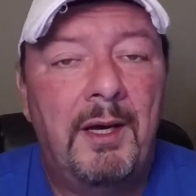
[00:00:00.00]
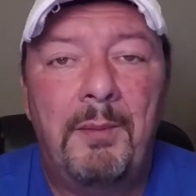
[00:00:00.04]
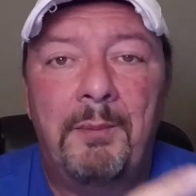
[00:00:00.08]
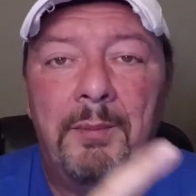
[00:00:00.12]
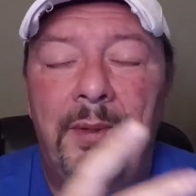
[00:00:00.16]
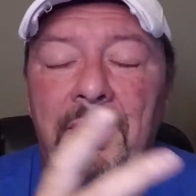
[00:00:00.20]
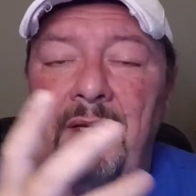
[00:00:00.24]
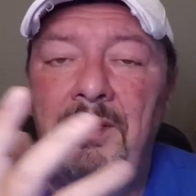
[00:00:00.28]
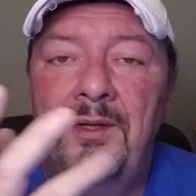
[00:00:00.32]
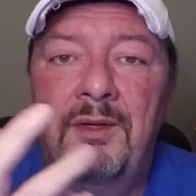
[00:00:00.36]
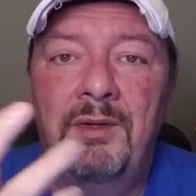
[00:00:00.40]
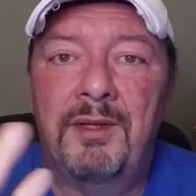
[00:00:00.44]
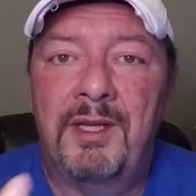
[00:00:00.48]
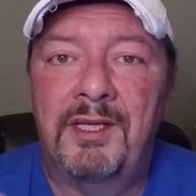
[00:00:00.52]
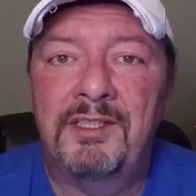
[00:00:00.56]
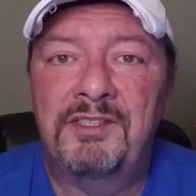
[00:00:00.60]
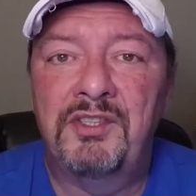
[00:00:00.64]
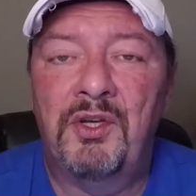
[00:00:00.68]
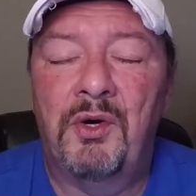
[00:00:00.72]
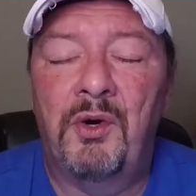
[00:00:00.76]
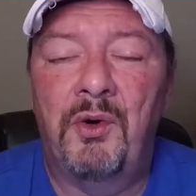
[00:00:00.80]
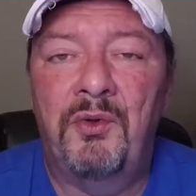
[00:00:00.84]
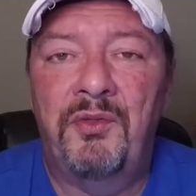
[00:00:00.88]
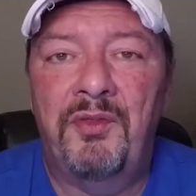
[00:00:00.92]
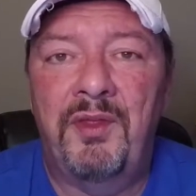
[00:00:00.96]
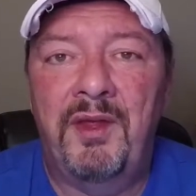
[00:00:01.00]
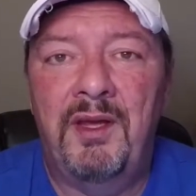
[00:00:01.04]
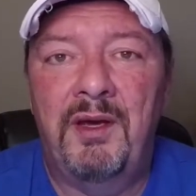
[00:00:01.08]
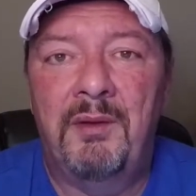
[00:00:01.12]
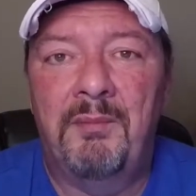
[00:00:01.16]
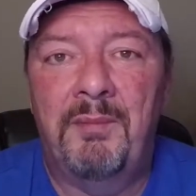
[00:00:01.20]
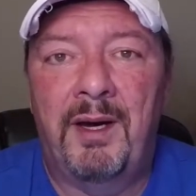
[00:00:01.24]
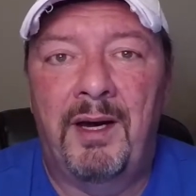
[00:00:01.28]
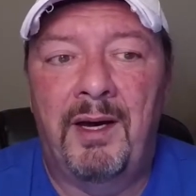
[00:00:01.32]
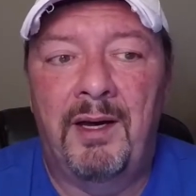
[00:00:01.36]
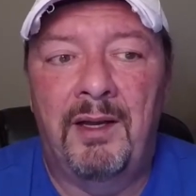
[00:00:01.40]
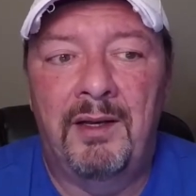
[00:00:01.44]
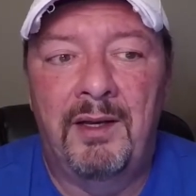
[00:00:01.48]
But you know, that's the whole thing
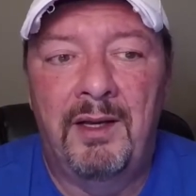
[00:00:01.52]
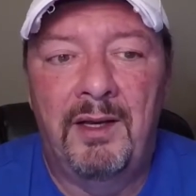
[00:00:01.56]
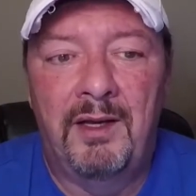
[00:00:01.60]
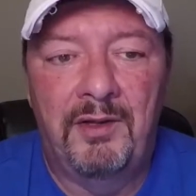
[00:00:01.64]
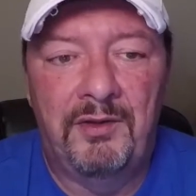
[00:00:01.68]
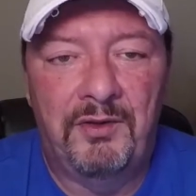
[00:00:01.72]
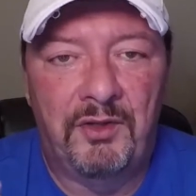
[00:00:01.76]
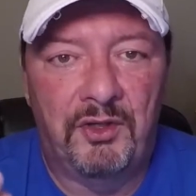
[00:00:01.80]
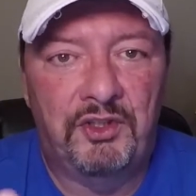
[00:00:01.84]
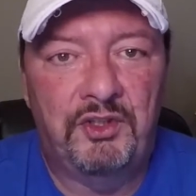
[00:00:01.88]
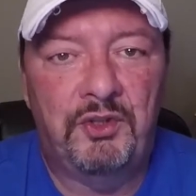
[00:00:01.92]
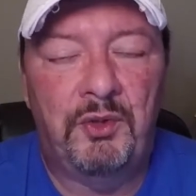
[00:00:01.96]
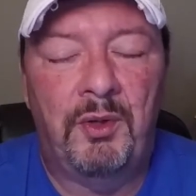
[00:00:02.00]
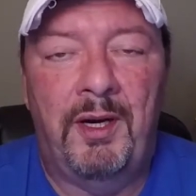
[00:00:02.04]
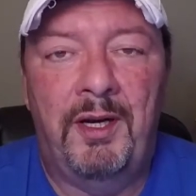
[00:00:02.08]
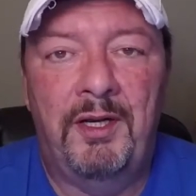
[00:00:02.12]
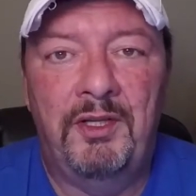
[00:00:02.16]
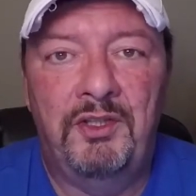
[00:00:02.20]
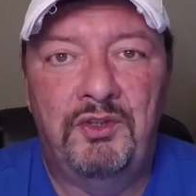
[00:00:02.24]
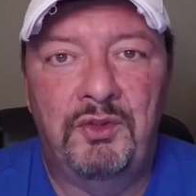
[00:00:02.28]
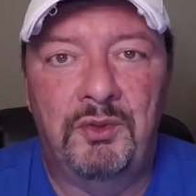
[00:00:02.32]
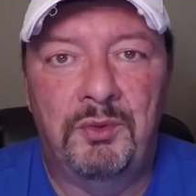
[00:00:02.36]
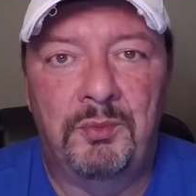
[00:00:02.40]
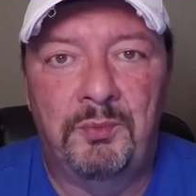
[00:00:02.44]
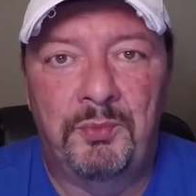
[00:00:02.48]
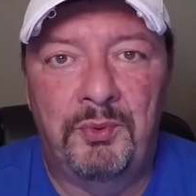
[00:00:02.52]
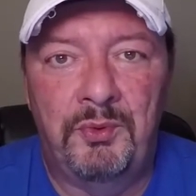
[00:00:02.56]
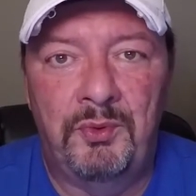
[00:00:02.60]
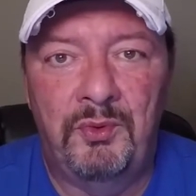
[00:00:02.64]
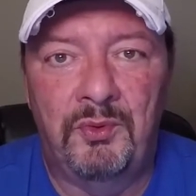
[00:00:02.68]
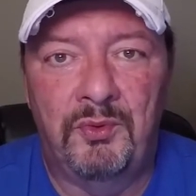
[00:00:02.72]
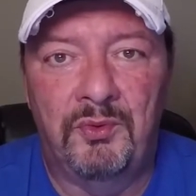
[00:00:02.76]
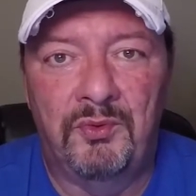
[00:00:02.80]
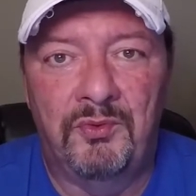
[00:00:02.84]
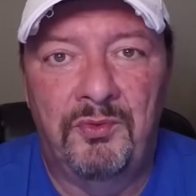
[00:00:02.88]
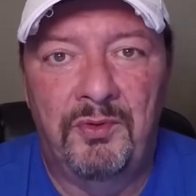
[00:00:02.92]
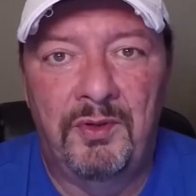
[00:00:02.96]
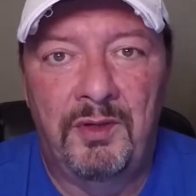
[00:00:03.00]
about they're trying to
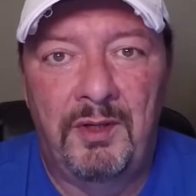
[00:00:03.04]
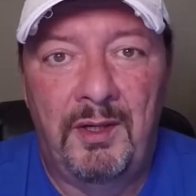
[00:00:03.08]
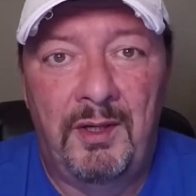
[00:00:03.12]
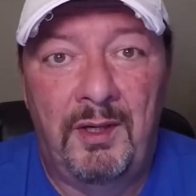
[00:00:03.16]
improve.